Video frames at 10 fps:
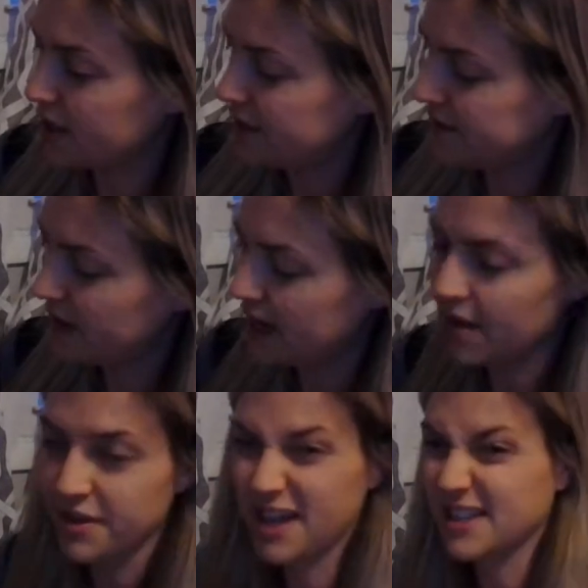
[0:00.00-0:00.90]
good. It's very
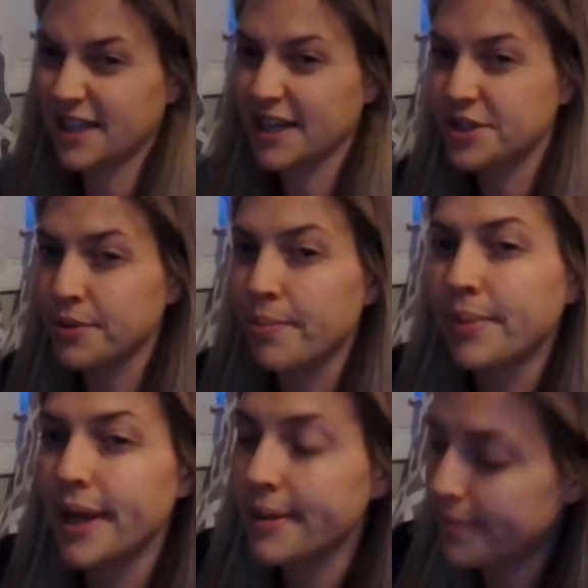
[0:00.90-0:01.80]
healthy because it gets your
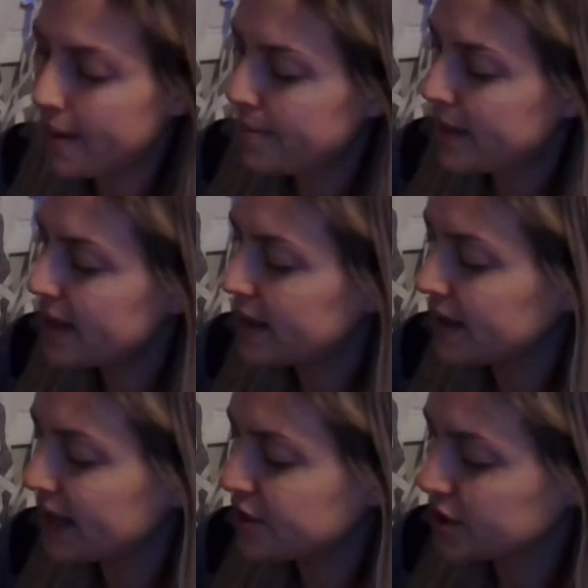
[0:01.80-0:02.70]
blood pumping
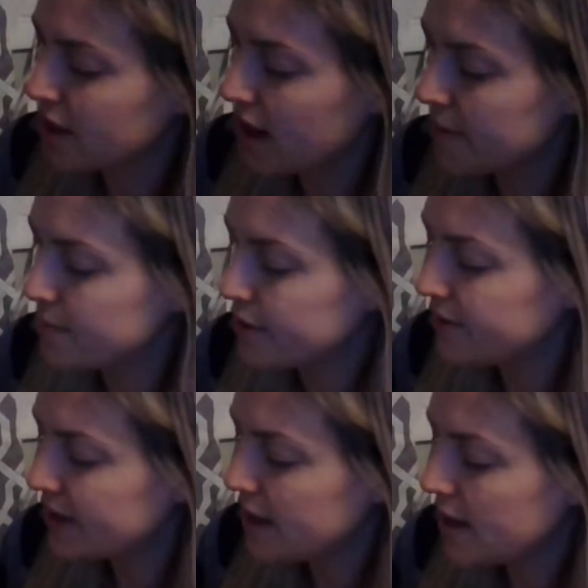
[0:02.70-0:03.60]
and gets your heart
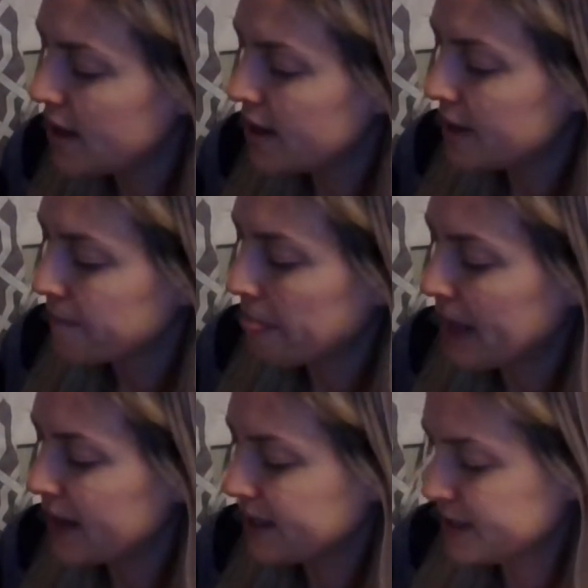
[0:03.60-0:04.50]
moving.
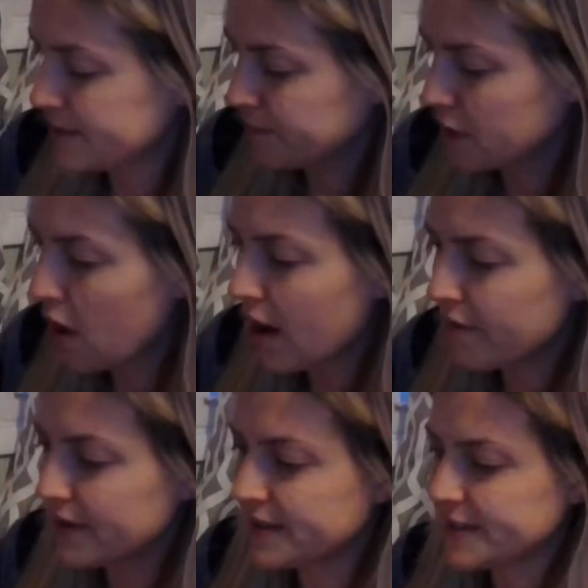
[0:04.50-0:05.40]
Nice. All
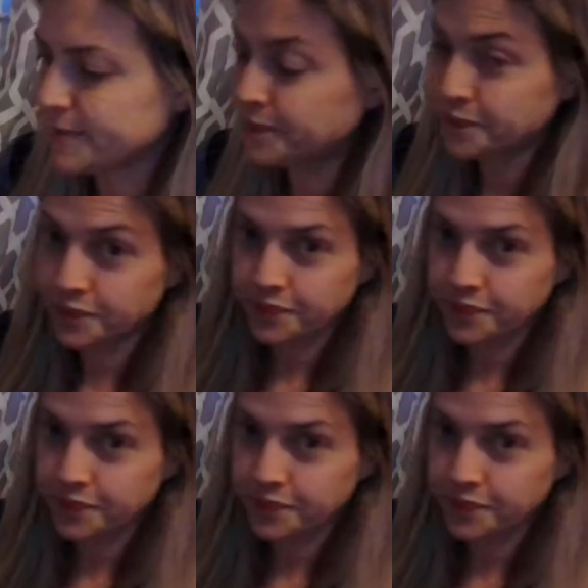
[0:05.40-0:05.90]
right, friends,